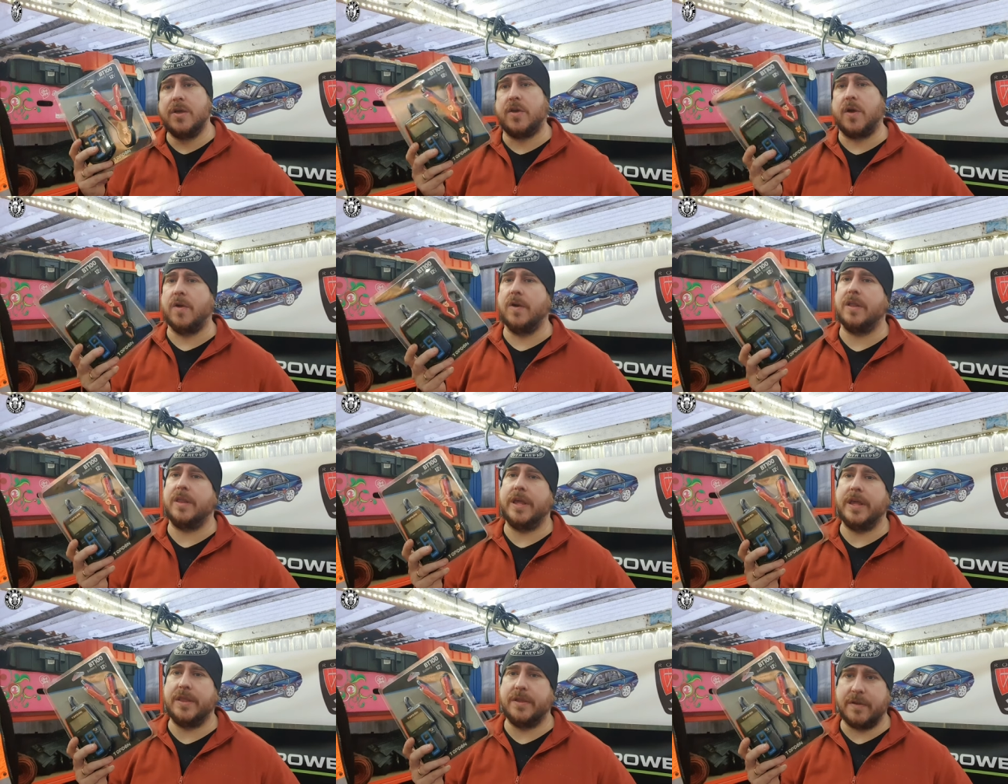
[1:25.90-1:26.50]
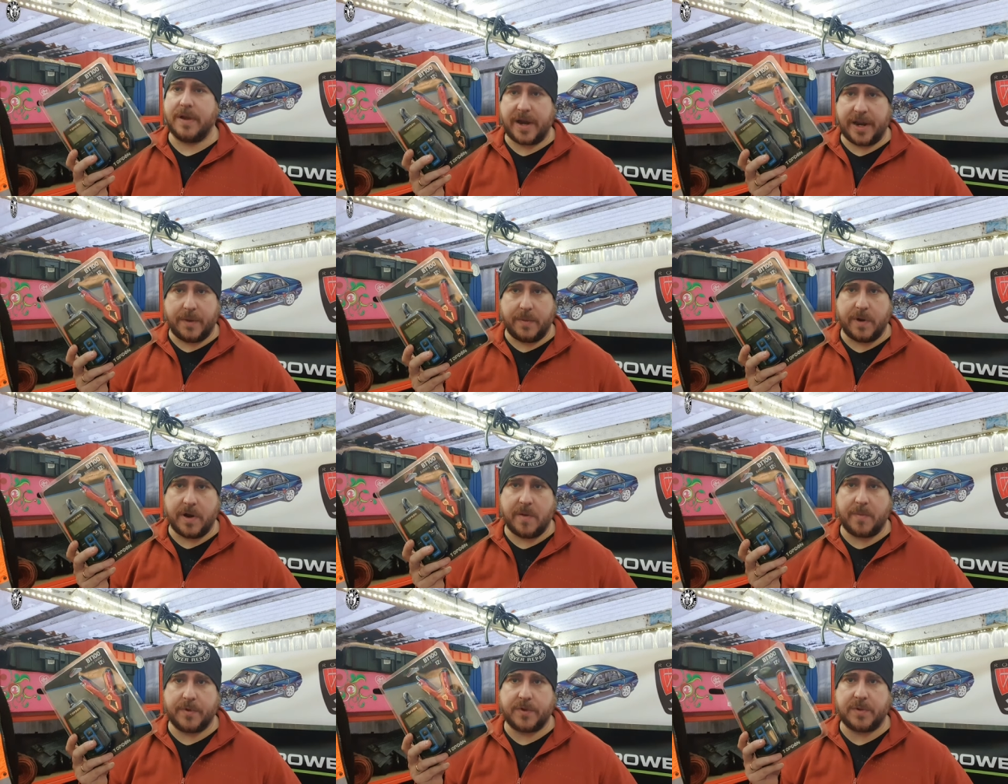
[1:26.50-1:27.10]
Currently, they're
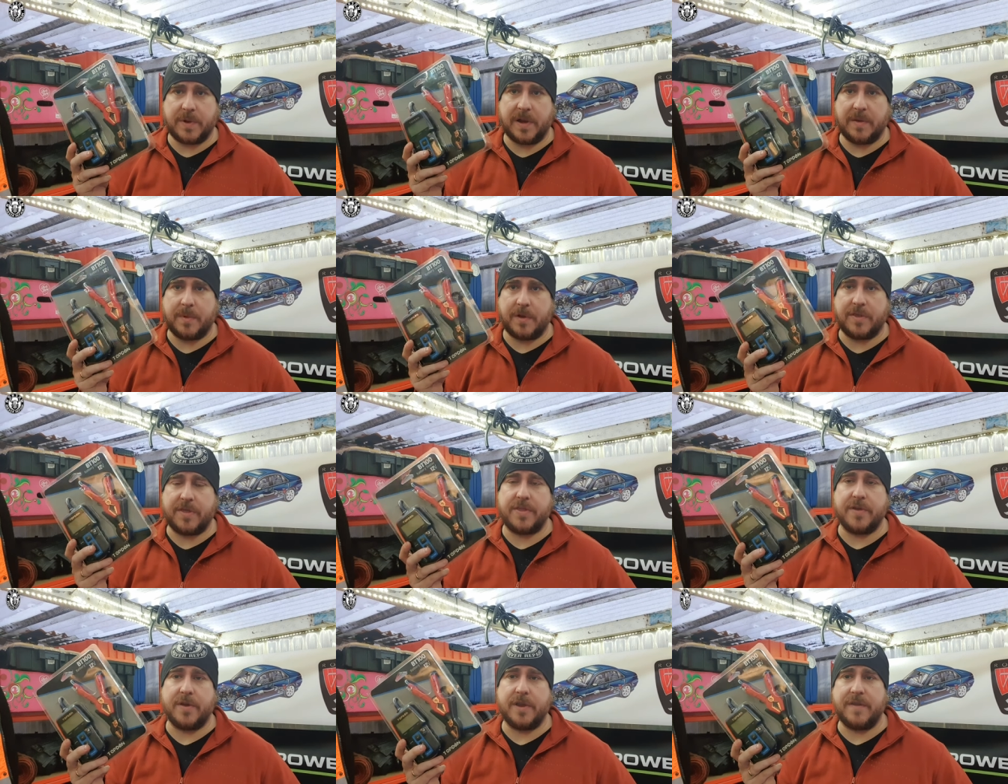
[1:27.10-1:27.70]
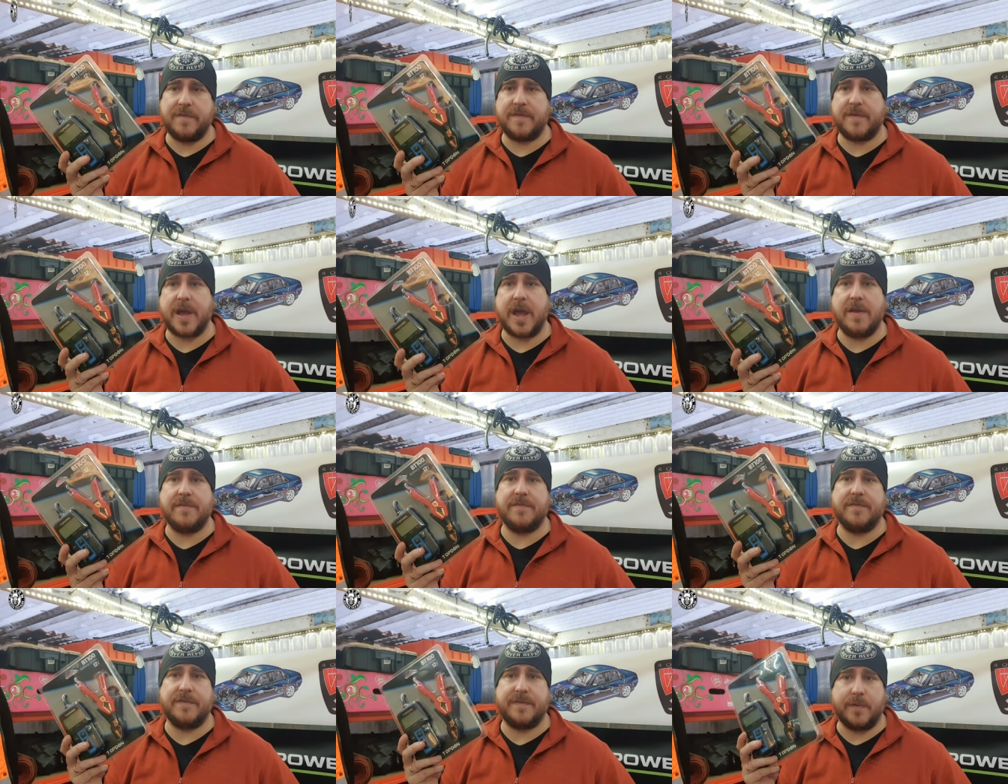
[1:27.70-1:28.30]
anywhere between about
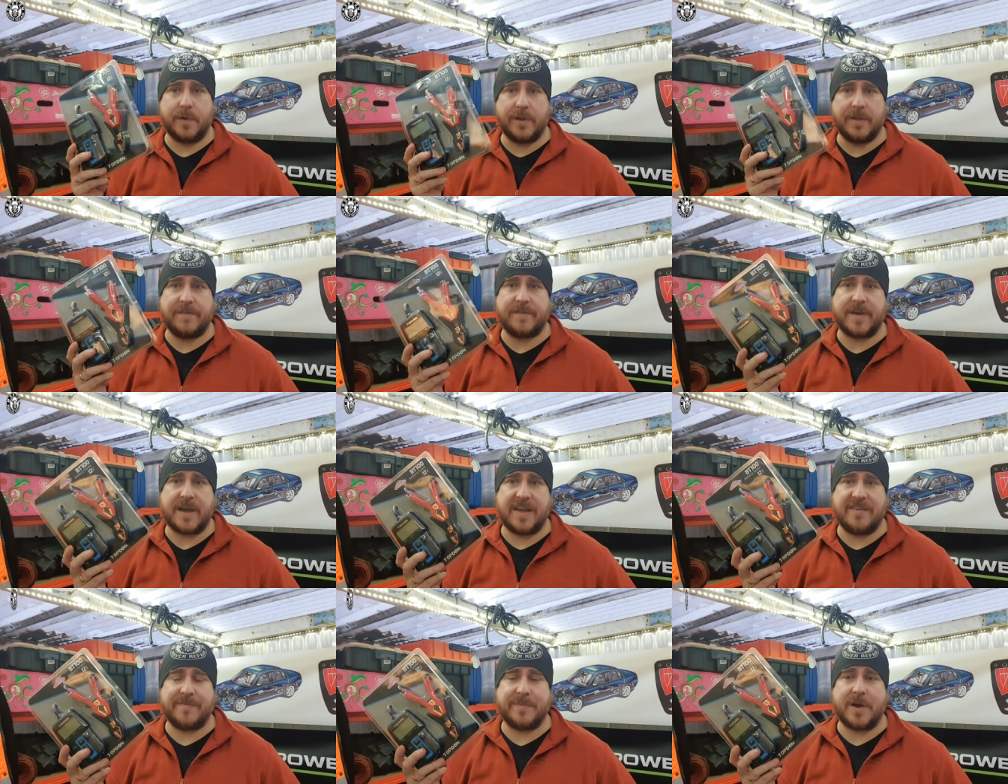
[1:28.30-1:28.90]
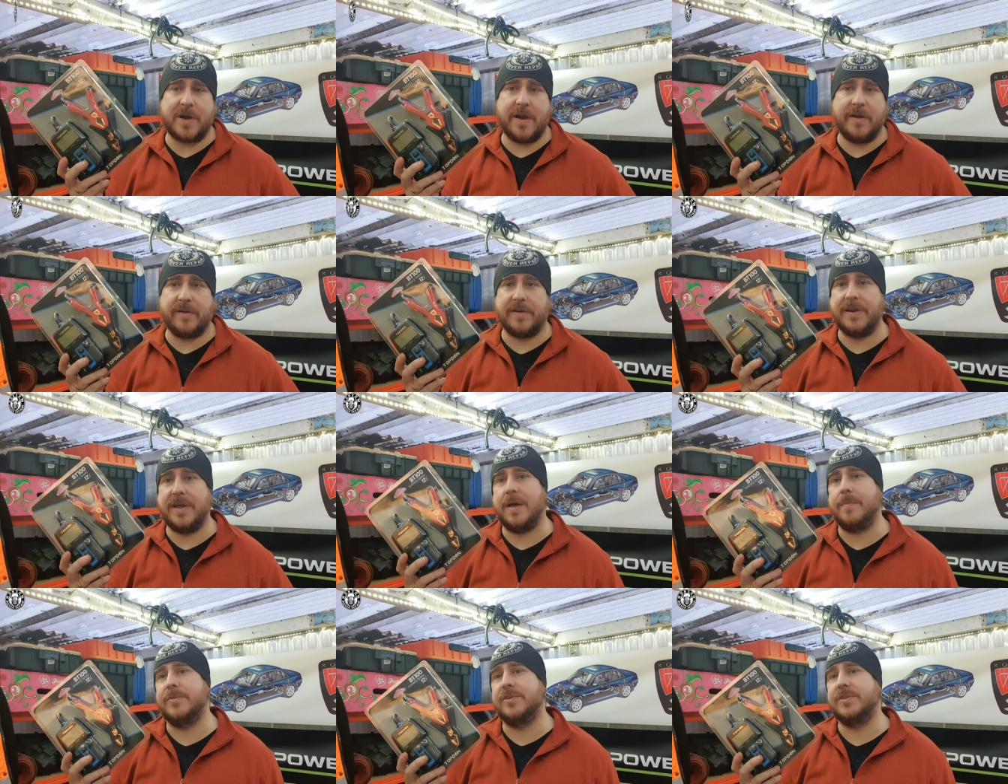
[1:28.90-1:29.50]
35 and 45 pound
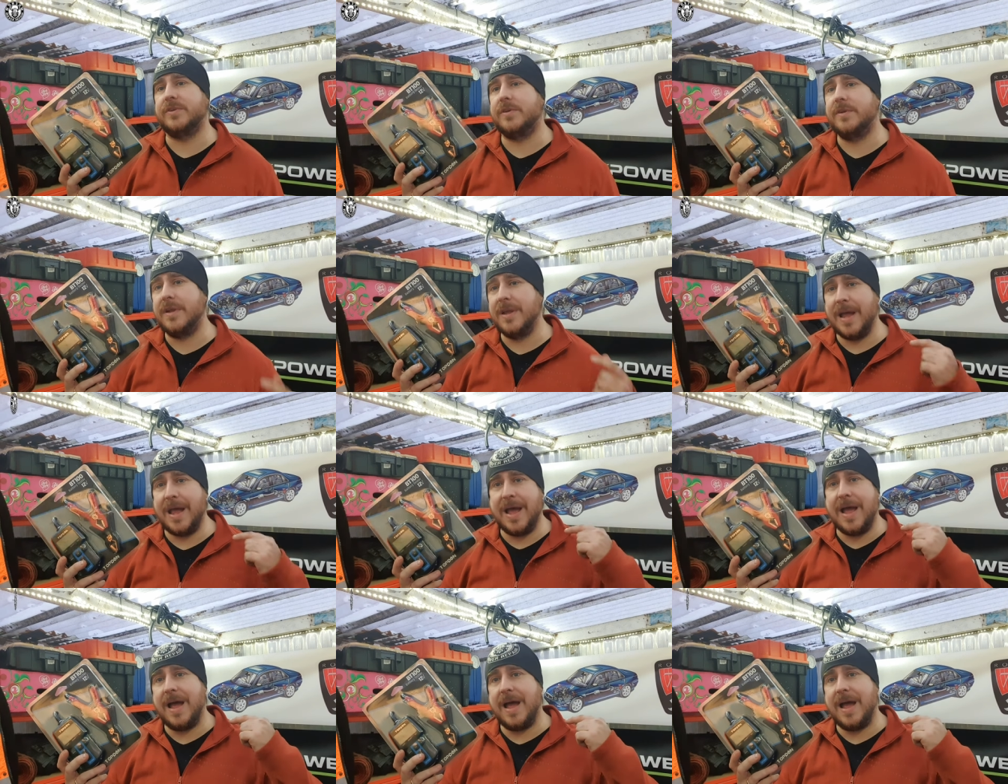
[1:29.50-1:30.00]
on Amazon.